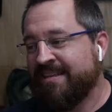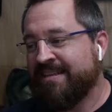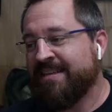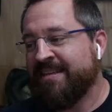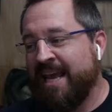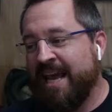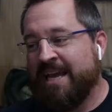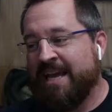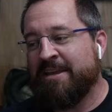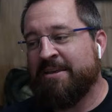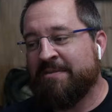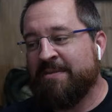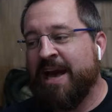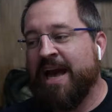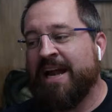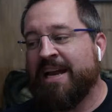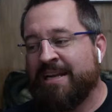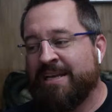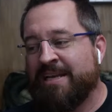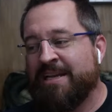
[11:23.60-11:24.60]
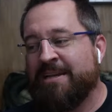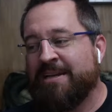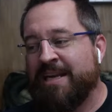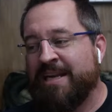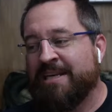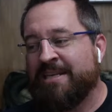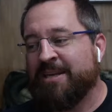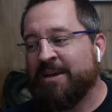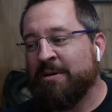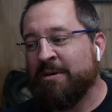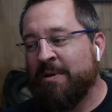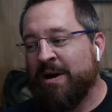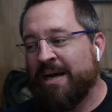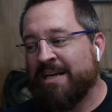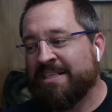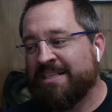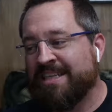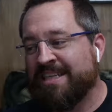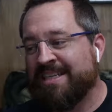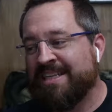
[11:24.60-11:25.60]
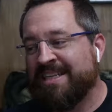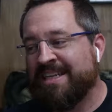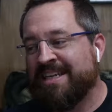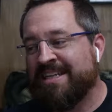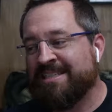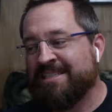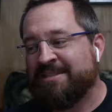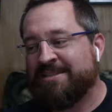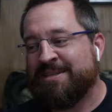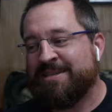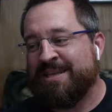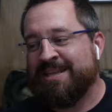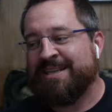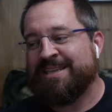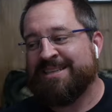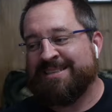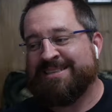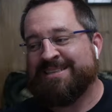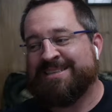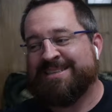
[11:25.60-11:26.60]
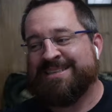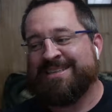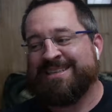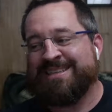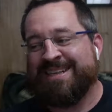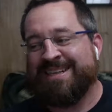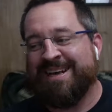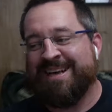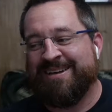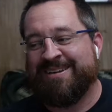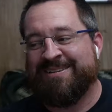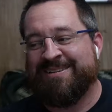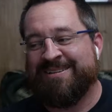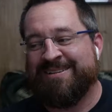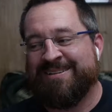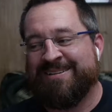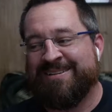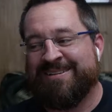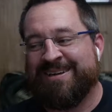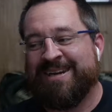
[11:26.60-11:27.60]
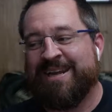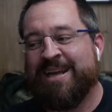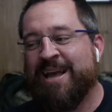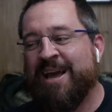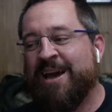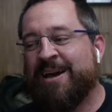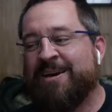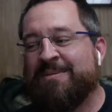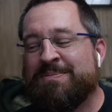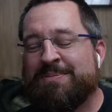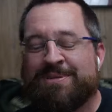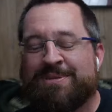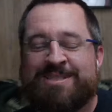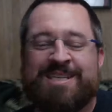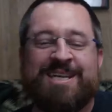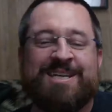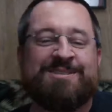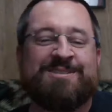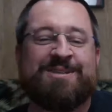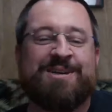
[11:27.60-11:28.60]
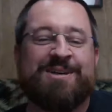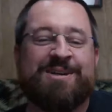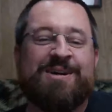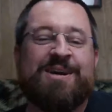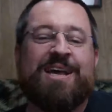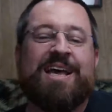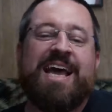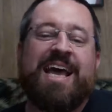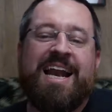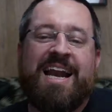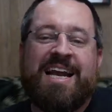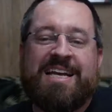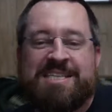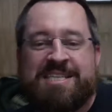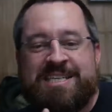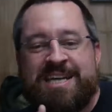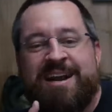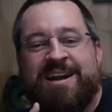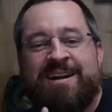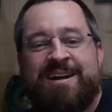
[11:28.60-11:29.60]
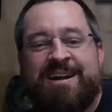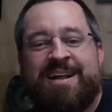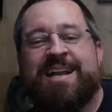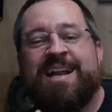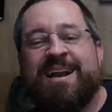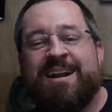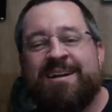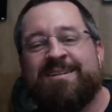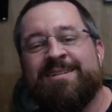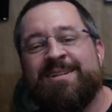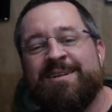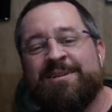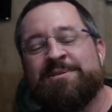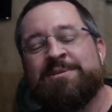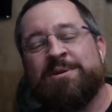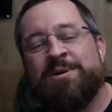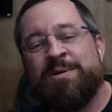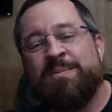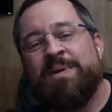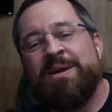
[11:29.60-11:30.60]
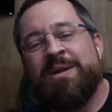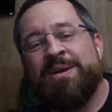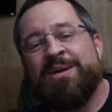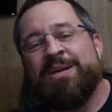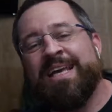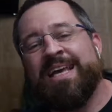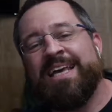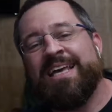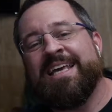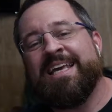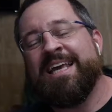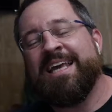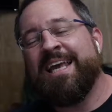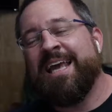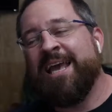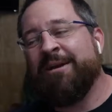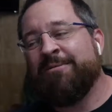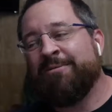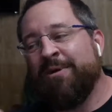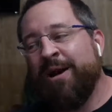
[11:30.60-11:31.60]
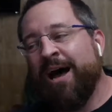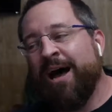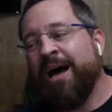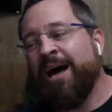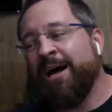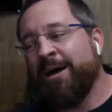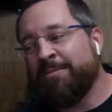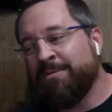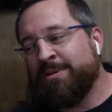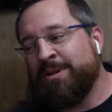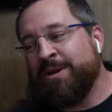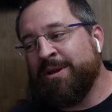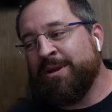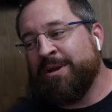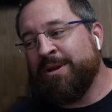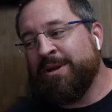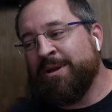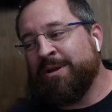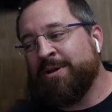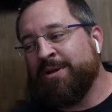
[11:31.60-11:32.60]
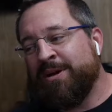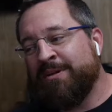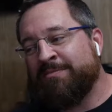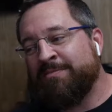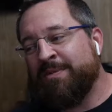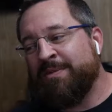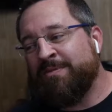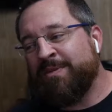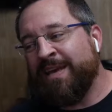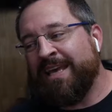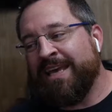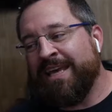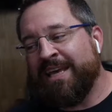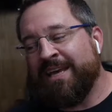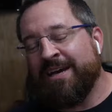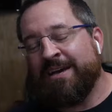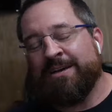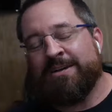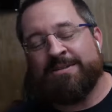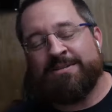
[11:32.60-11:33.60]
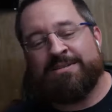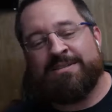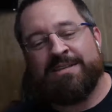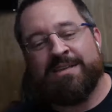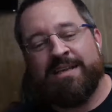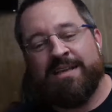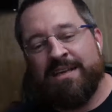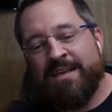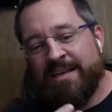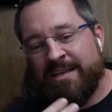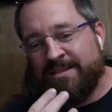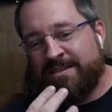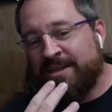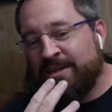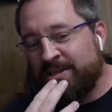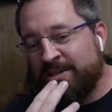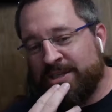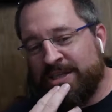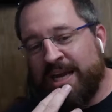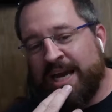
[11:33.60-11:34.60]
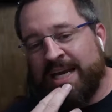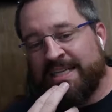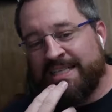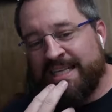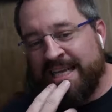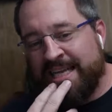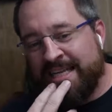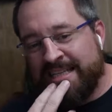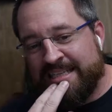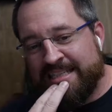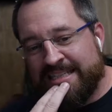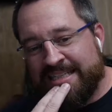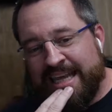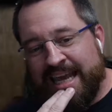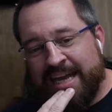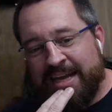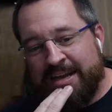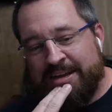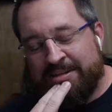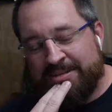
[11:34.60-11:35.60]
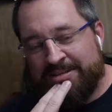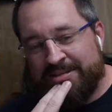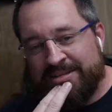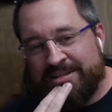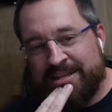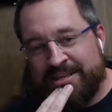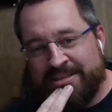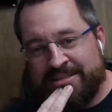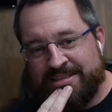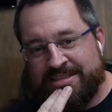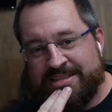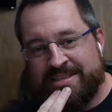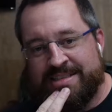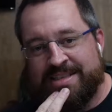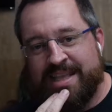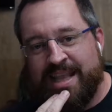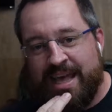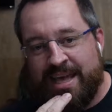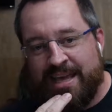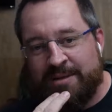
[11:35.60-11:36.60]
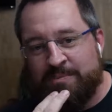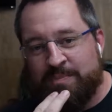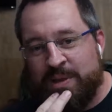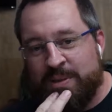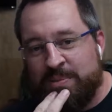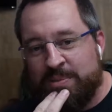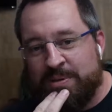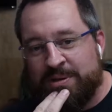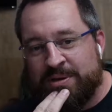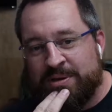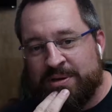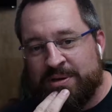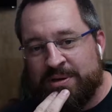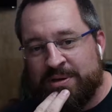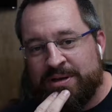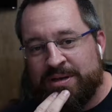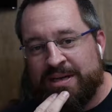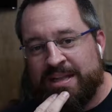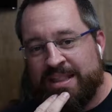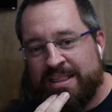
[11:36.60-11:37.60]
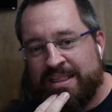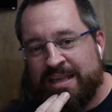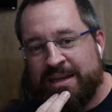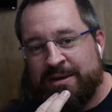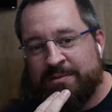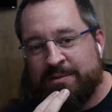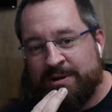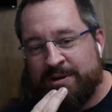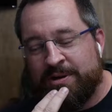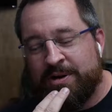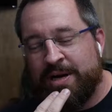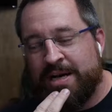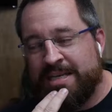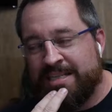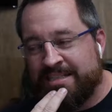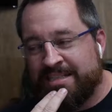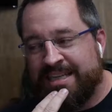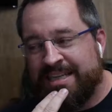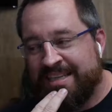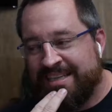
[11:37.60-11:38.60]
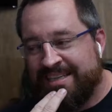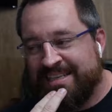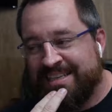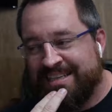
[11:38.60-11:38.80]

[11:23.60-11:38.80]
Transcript: Yeah, you got it. You need to go watch it. It's 100% true. And I shared it in our local community. And Rob, local FPV, he goes, "Dude, you got to take this down because, like, people are going to think we're crazy."